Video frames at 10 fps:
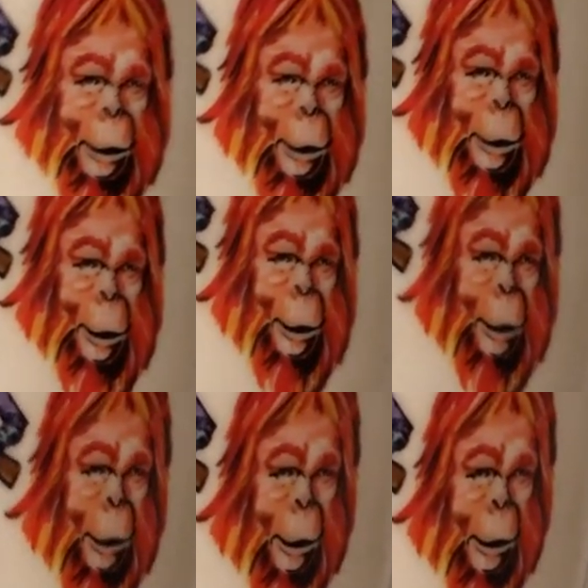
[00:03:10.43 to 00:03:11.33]
computer
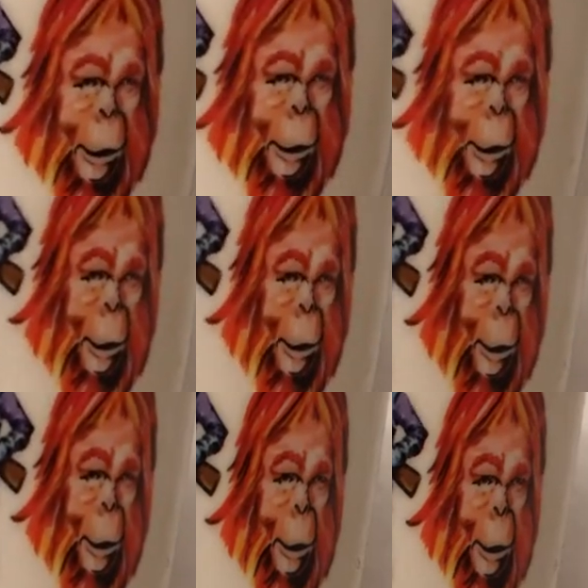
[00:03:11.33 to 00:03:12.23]
graphics and
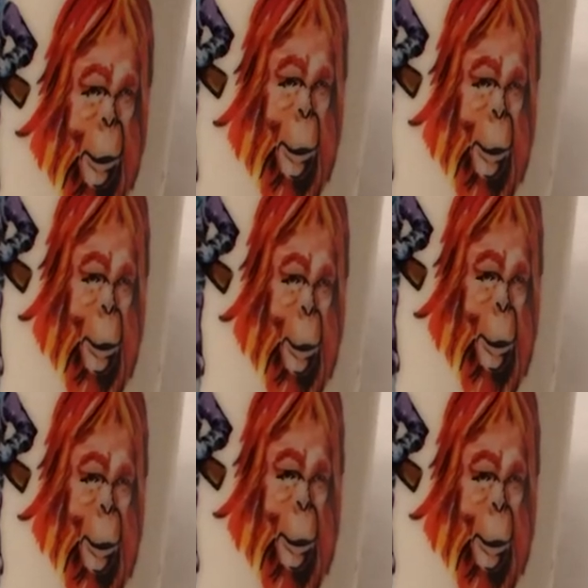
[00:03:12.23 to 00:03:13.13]
so forth uh,
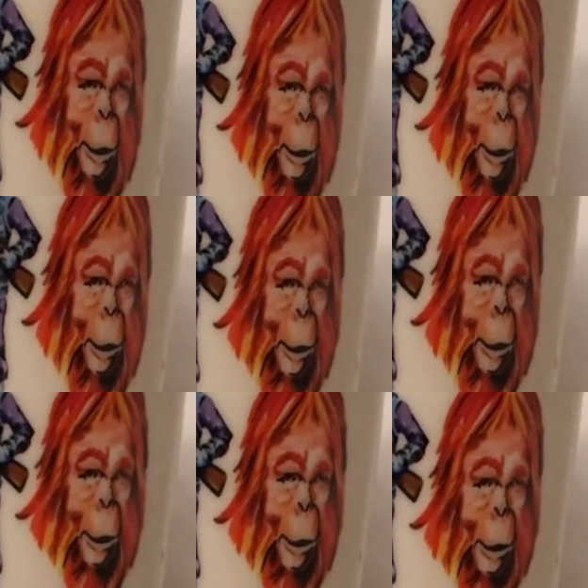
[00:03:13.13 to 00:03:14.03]

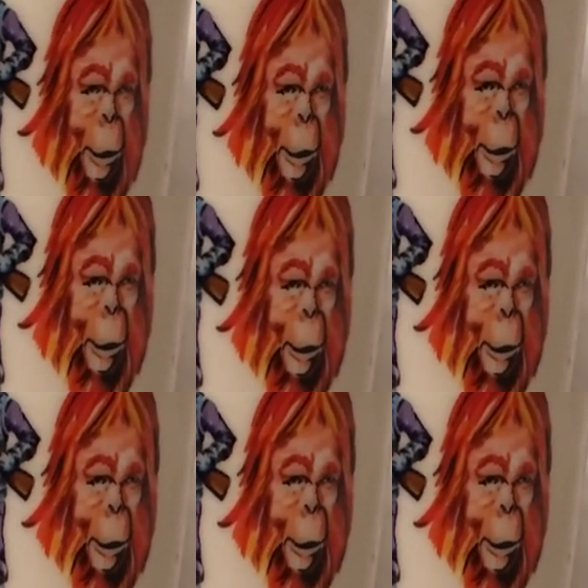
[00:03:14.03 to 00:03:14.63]
over the, the